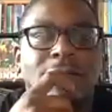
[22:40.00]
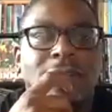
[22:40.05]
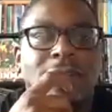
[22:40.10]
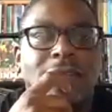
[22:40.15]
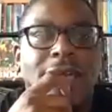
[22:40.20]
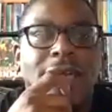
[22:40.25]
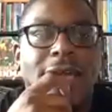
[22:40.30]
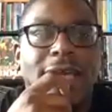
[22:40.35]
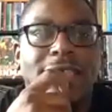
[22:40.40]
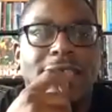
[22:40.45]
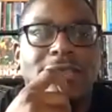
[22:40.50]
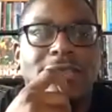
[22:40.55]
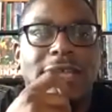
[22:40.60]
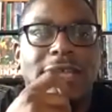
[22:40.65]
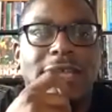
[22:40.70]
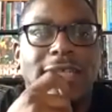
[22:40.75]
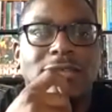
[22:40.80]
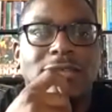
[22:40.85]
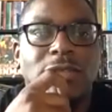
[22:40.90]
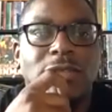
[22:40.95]

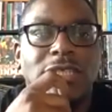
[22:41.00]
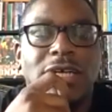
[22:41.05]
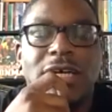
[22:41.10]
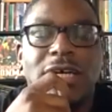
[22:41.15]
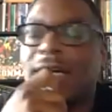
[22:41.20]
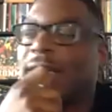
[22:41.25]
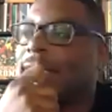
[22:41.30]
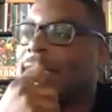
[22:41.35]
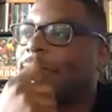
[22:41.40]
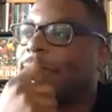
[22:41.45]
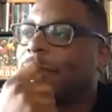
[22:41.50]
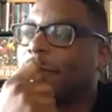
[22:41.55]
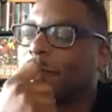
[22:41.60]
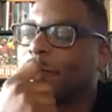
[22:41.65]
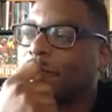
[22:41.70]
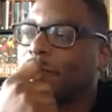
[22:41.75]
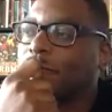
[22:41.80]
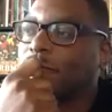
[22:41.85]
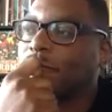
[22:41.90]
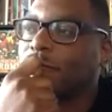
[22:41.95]
as we are
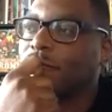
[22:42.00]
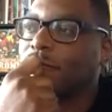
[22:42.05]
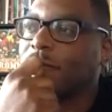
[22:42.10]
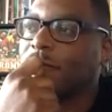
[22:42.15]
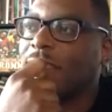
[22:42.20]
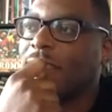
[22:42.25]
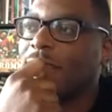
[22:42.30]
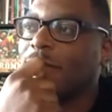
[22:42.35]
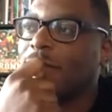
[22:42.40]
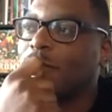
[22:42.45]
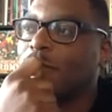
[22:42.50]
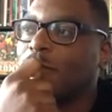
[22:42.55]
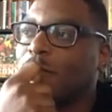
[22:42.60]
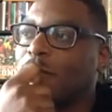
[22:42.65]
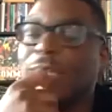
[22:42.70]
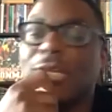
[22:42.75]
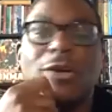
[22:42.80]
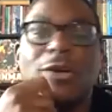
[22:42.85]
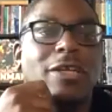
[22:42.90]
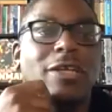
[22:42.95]

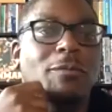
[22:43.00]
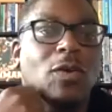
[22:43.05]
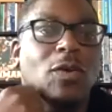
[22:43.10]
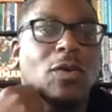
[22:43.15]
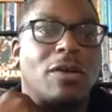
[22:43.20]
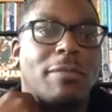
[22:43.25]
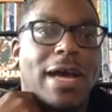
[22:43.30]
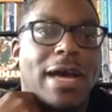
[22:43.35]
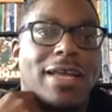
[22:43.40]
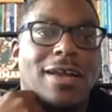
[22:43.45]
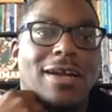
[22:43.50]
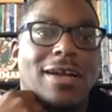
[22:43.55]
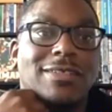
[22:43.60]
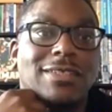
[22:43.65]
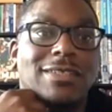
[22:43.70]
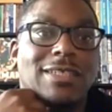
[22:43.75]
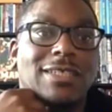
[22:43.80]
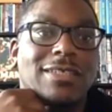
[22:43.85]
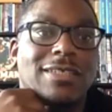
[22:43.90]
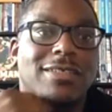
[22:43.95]
learning more about our
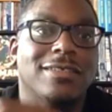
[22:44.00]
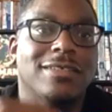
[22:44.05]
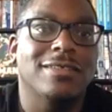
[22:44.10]
city?